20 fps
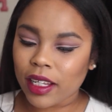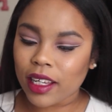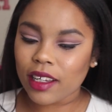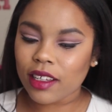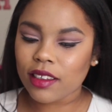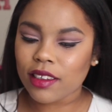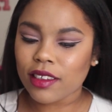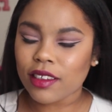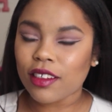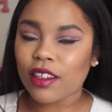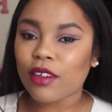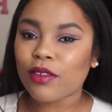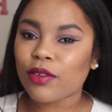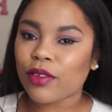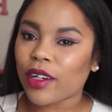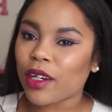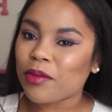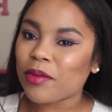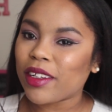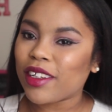that is
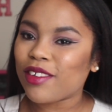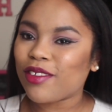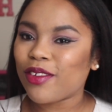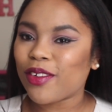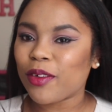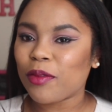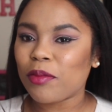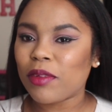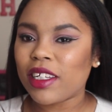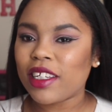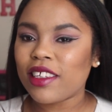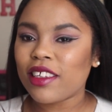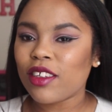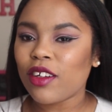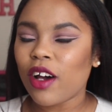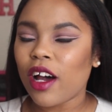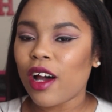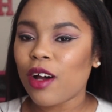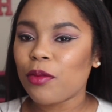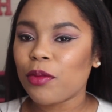enough rambling for me.
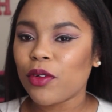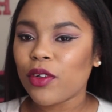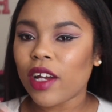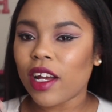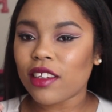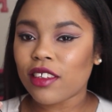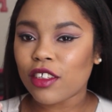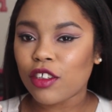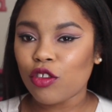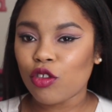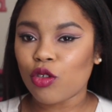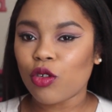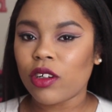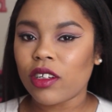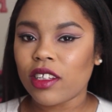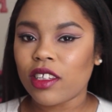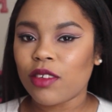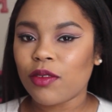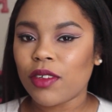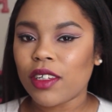So I hope you guys
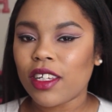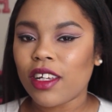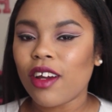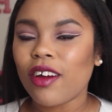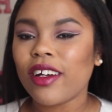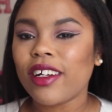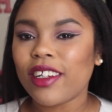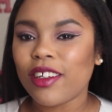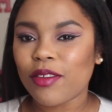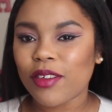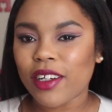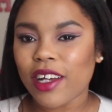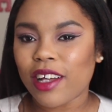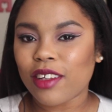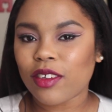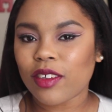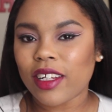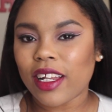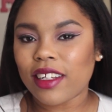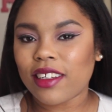enjoyed this video. And if you
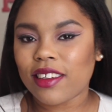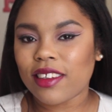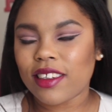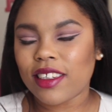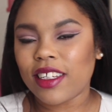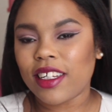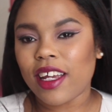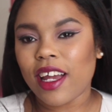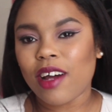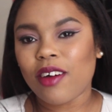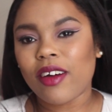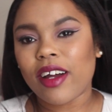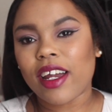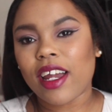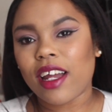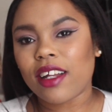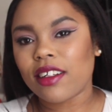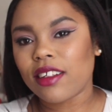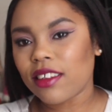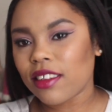guys would like to see how
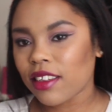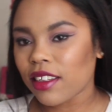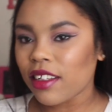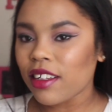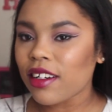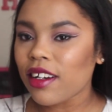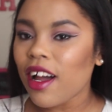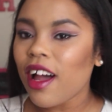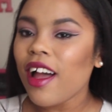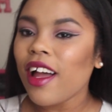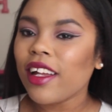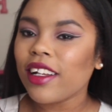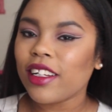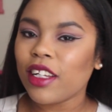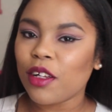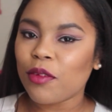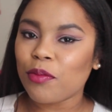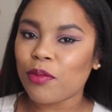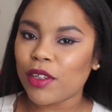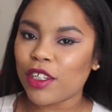I got this look,
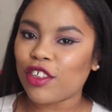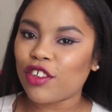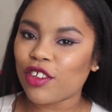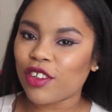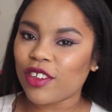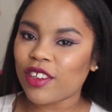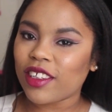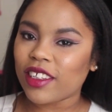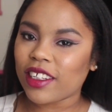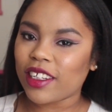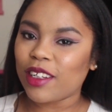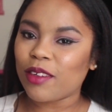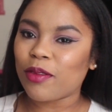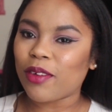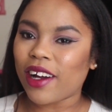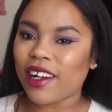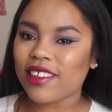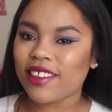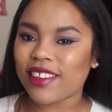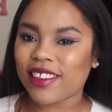then be sure to
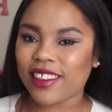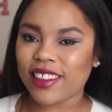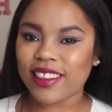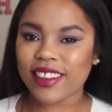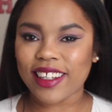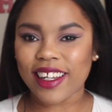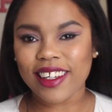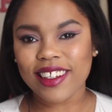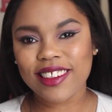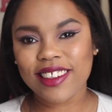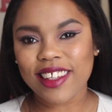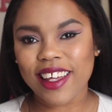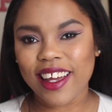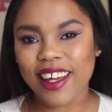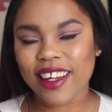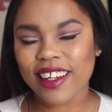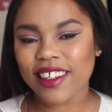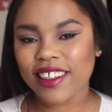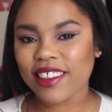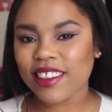keep watching. Thanks
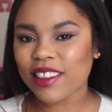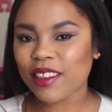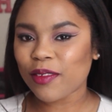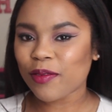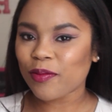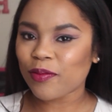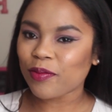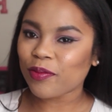guys.